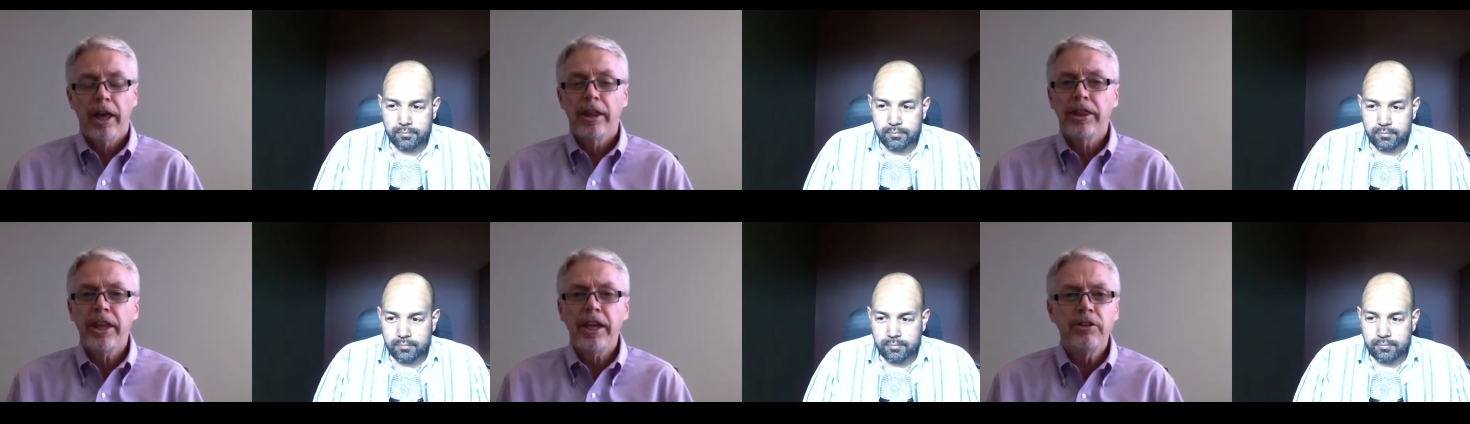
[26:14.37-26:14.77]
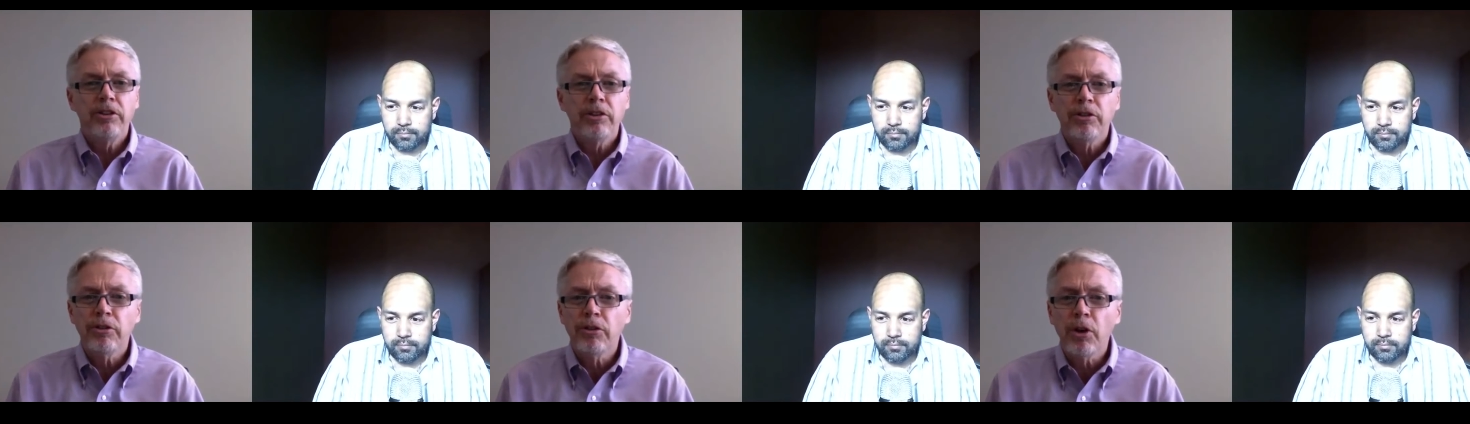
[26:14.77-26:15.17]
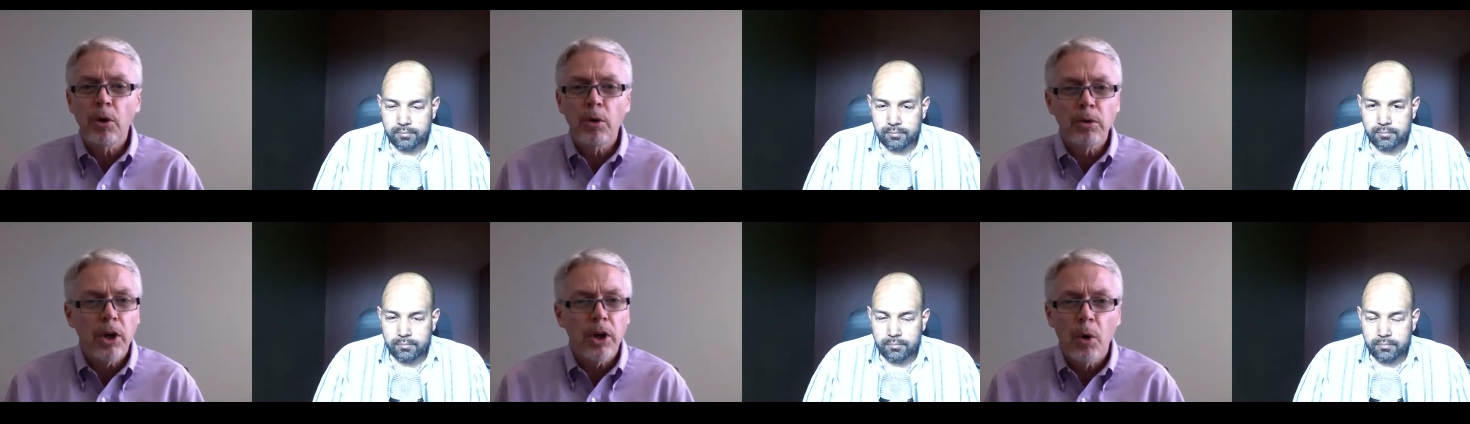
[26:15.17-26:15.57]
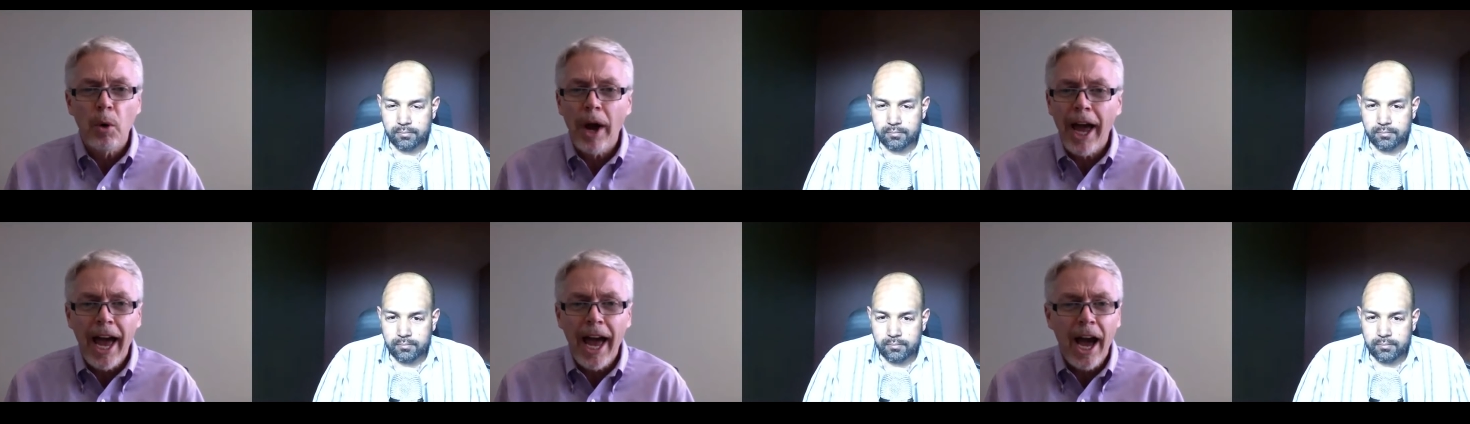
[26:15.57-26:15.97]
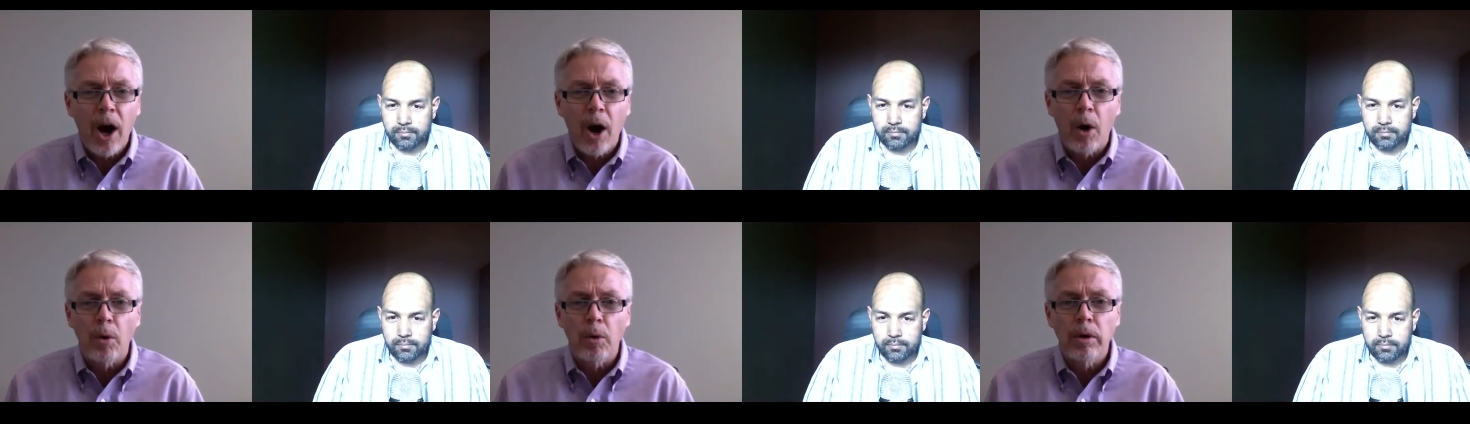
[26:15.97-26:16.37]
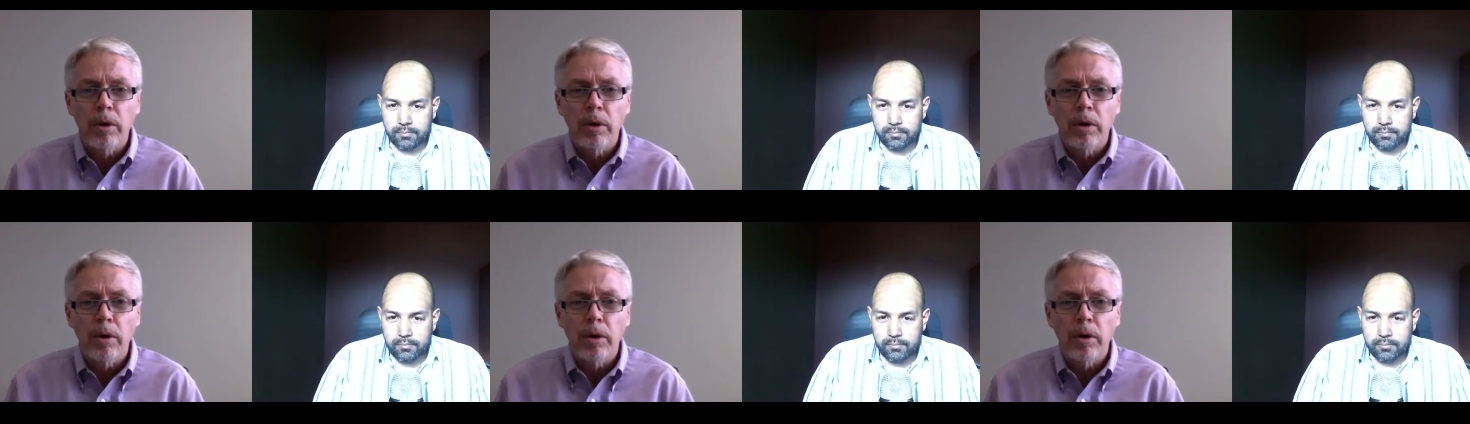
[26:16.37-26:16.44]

Speaker 1: they just don't know how.